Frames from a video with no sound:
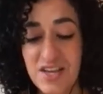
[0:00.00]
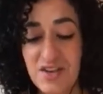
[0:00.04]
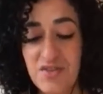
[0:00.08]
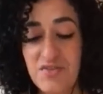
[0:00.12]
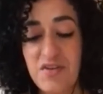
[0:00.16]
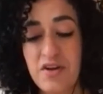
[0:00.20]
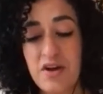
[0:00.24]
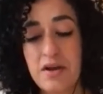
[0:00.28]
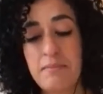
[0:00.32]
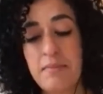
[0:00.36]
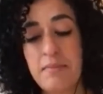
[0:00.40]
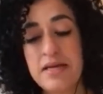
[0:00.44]
thank
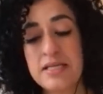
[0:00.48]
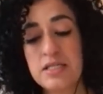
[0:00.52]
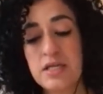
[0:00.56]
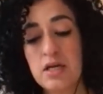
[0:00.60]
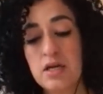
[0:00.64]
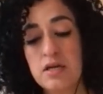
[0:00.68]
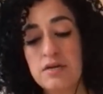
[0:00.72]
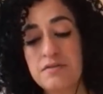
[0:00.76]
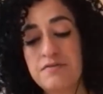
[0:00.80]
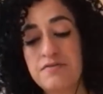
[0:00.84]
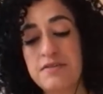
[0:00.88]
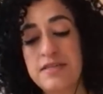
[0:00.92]
you very much,
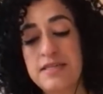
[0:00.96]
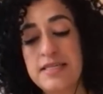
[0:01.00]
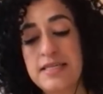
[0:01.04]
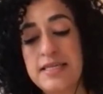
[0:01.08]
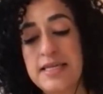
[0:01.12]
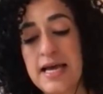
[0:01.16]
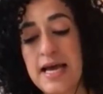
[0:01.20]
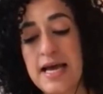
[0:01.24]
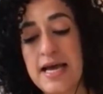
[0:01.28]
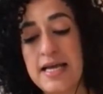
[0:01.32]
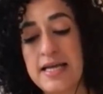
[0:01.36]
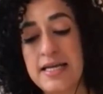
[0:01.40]

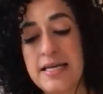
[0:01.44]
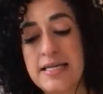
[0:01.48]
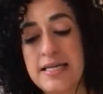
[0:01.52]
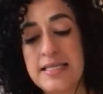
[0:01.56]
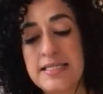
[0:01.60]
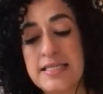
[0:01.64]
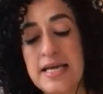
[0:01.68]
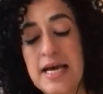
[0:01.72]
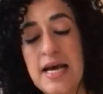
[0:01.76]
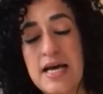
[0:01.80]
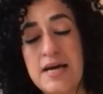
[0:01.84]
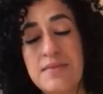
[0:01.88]
Gottfried.
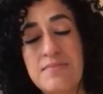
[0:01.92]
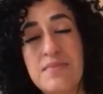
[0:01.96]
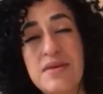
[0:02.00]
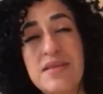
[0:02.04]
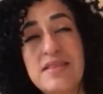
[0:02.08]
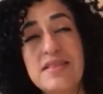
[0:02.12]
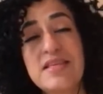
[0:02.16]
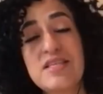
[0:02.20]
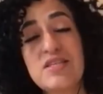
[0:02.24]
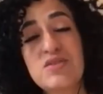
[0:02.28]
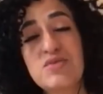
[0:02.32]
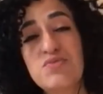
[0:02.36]
And
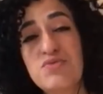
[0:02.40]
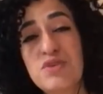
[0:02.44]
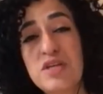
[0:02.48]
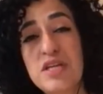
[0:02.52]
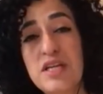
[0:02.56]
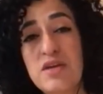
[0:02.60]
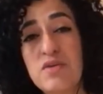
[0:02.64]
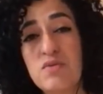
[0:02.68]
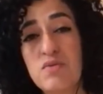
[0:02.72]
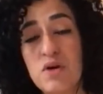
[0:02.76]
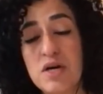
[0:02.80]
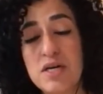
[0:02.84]
this
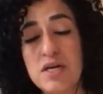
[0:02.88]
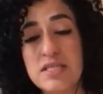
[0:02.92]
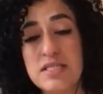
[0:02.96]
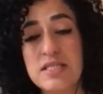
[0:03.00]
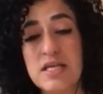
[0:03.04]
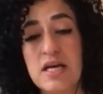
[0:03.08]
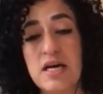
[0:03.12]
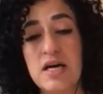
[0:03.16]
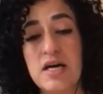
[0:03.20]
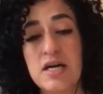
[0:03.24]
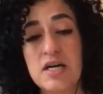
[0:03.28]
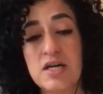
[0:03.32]
really
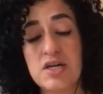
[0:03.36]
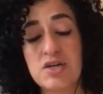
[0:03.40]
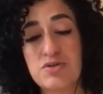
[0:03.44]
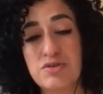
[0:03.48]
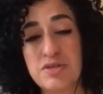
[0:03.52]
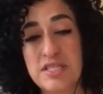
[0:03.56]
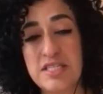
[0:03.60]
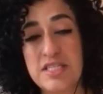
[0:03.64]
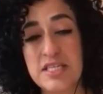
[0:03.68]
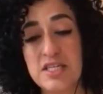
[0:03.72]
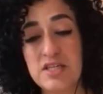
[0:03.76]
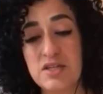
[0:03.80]
was a
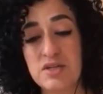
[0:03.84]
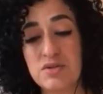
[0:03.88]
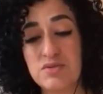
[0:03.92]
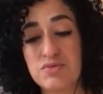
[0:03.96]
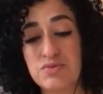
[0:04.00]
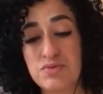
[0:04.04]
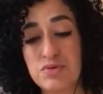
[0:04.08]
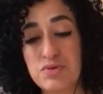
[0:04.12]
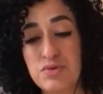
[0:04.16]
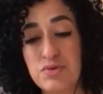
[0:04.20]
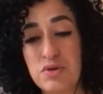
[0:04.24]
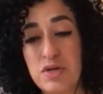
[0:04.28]

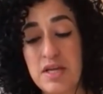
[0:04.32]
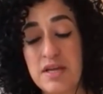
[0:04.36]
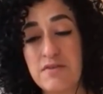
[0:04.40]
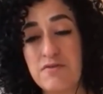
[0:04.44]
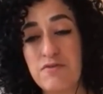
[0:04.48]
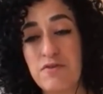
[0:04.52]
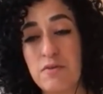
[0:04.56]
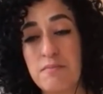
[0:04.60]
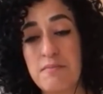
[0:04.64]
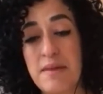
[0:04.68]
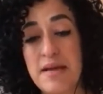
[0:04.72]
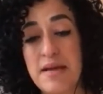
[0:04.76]
critical
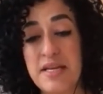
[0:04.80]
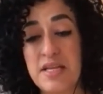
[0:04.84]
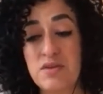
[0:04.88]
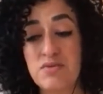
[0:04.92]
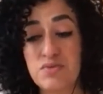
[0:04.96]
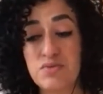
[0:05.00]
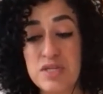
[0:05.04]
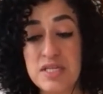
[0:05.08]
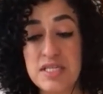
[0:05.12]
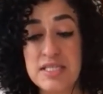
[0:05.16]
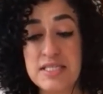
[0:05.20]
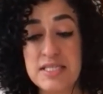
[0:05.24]
ruling for
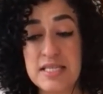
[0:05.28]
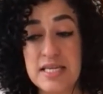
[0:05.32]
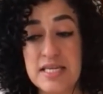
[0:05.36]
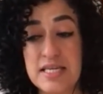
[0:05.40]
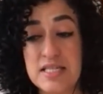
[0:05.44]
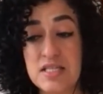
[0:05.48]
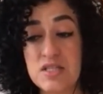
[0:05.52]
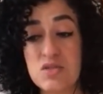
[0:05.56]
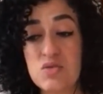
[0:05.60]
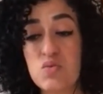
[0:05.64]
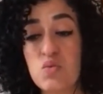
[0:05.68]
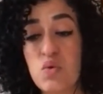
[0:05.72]
many
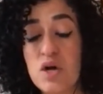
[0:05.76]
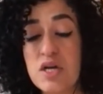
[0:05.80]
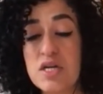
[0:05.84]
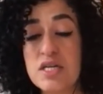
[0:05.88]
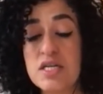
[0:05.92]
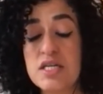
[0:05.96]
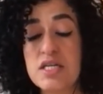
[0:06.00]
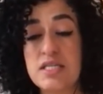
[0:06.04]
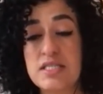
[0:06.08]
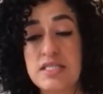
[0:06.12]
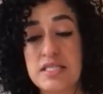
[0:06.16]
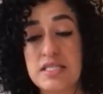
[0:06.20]
reasons.
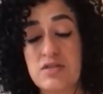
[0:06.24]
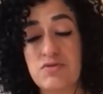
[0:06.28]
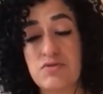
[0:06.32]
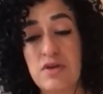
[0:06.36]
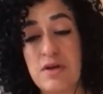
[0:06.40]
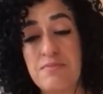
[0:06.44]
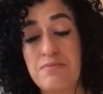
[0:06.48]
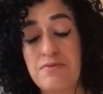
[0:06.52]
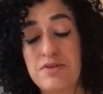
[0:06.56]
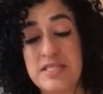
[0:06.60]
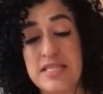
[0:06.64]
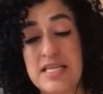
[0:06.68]
One, because it
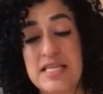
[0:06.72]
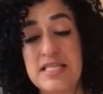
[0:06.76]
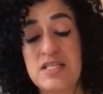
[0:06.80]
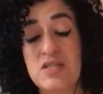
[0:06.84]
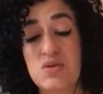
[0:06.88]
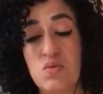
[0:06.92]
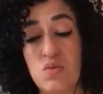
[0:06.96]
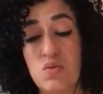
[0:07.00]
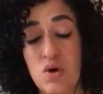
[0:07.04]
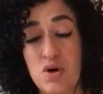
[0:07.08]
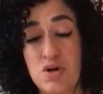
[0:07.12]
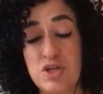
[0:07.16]

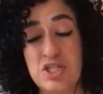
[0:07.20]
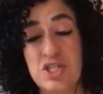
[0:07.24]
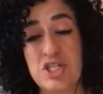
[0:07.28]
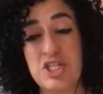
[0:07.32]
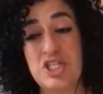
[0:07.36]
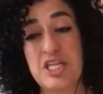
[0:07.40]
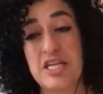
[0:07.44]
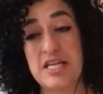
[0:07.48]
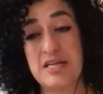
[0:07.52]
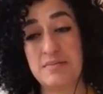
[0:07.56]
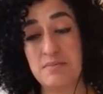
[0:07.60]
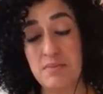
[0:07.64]
represents a
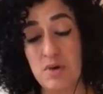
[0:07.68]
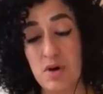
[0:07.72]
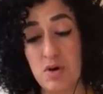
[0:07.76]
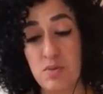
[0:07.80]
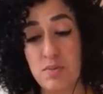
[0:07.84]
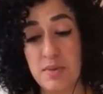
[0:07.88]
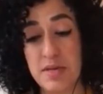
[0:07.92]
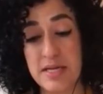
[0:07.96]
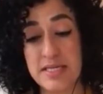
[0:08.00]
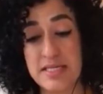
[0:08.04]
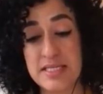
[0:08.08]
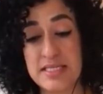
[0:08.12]
watershed
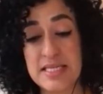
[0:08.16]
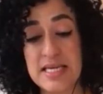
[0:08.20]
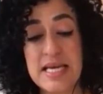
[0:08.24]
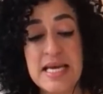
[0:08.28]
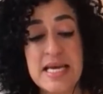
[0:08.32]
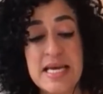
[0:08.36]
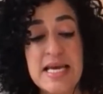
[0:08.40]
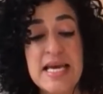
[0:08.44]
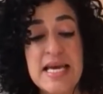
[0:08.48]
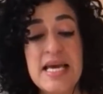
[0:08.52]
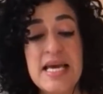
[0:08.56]
moment